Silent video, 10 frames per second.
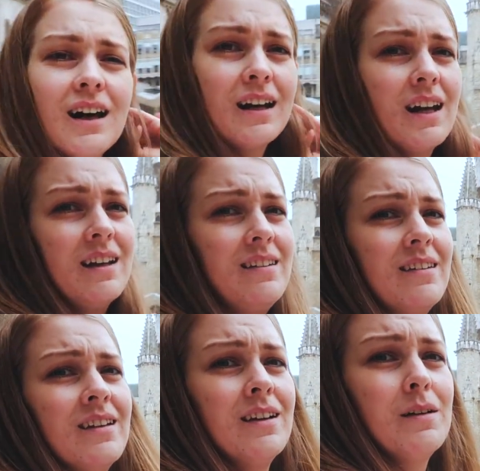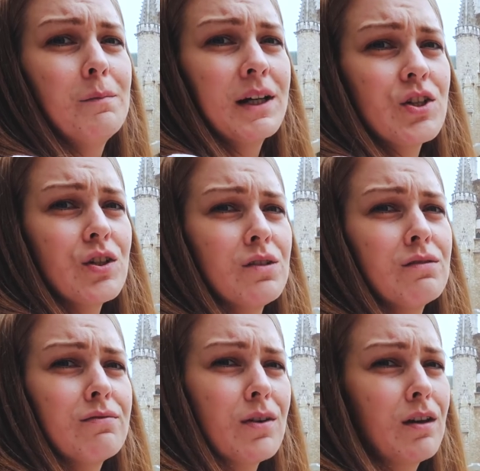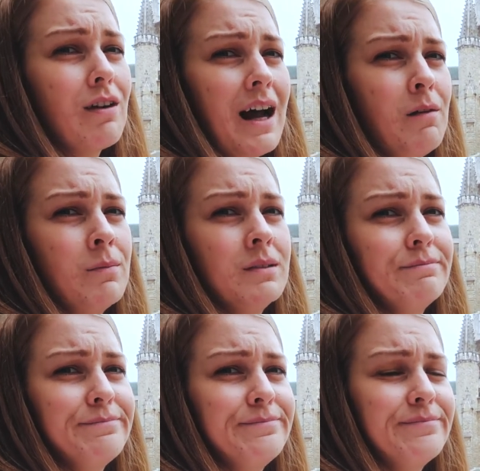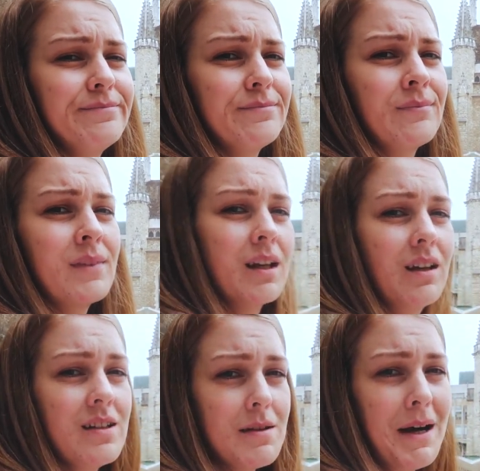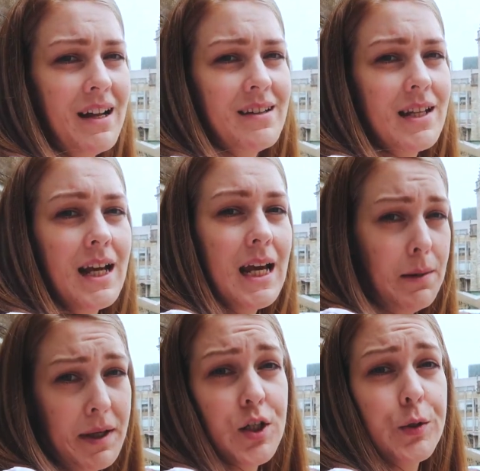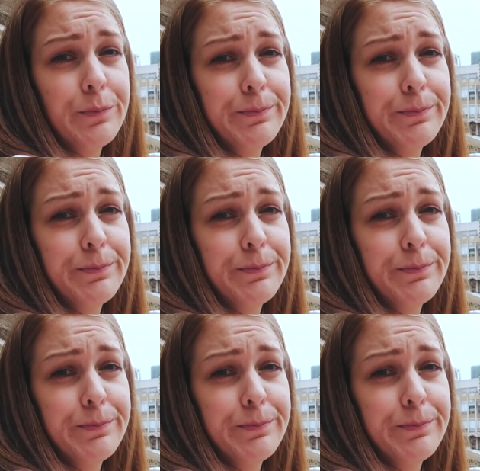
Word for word: a nice picture for the gram because the man's in the picture.